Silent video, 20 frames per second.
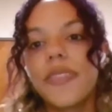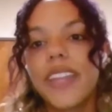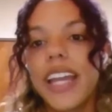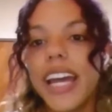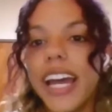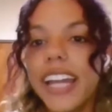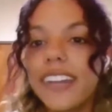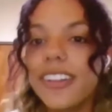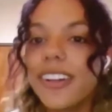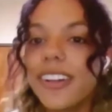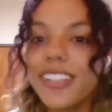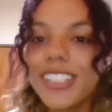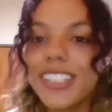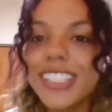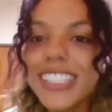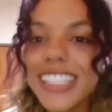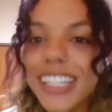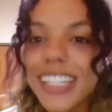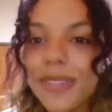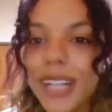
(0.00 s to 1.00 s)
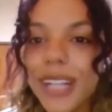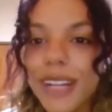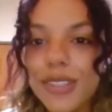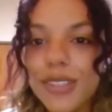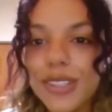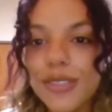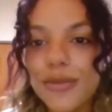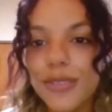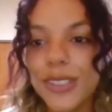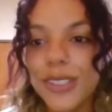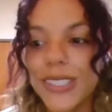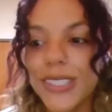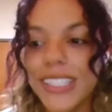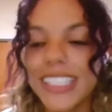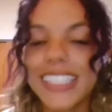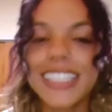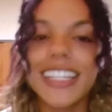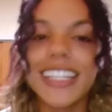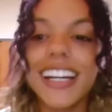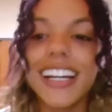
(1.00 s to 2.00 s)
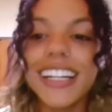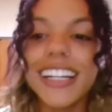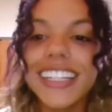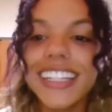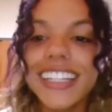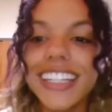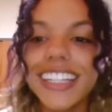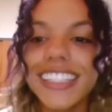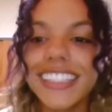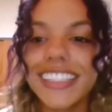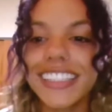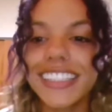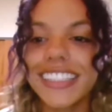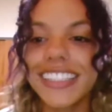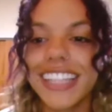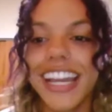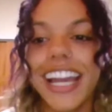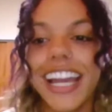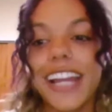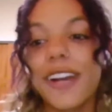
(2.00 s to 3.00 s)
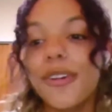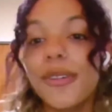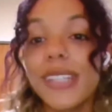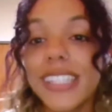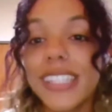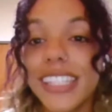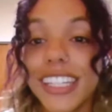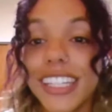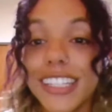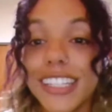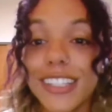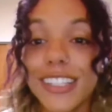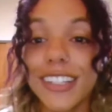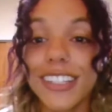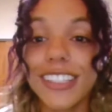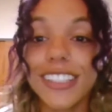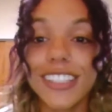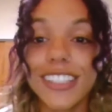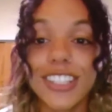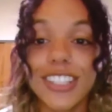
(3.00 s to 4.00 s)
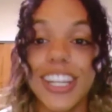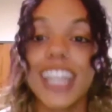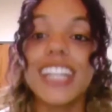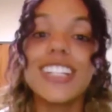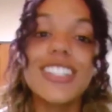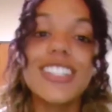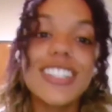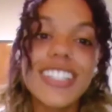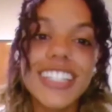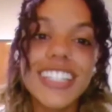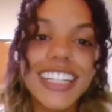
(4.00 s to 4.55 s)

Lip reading: I don't know. It's just like whenever you feel stuck, I always think it's good to change.